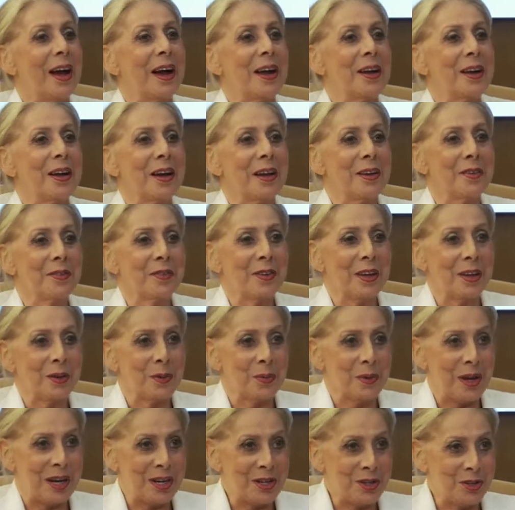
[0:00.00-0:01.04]

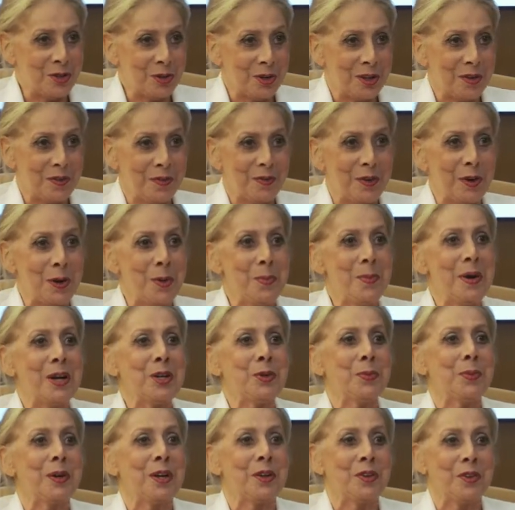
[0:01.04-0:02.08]
I enjoyed it very
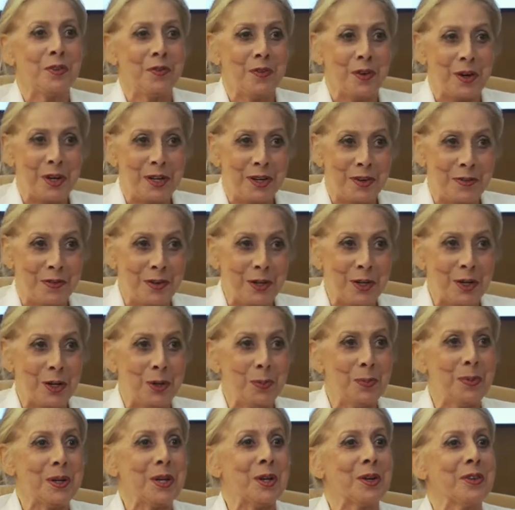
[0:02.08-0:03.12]
much, but it's very
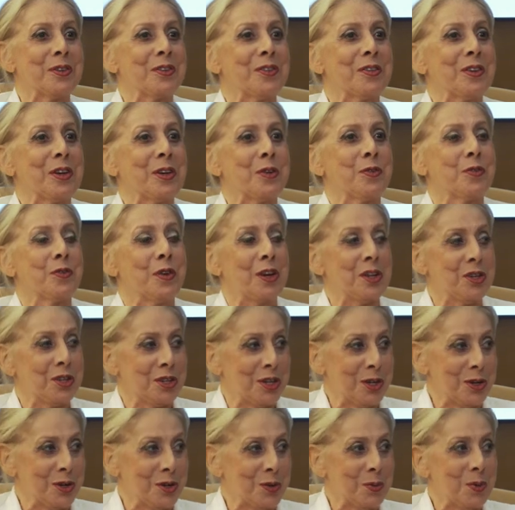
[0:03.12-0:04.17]
difficult because the French
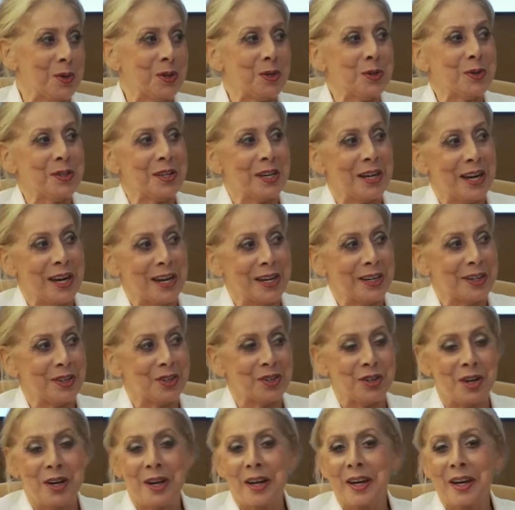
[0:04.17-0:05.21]
singers want to sing
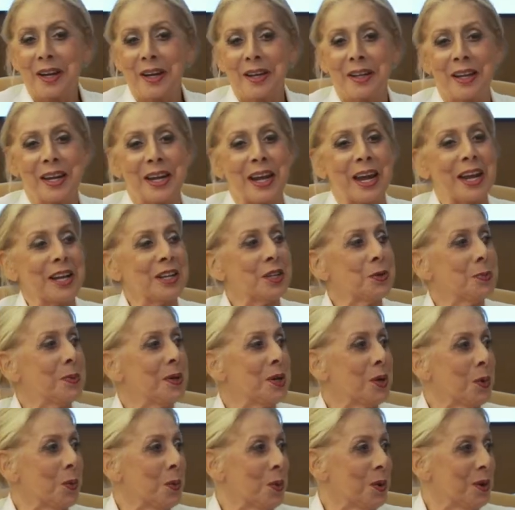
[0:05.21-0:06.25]
English, and they can't
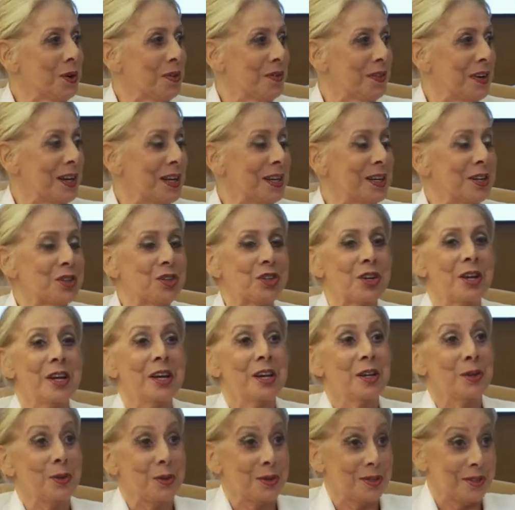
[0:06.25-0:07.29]
speak a word of English. You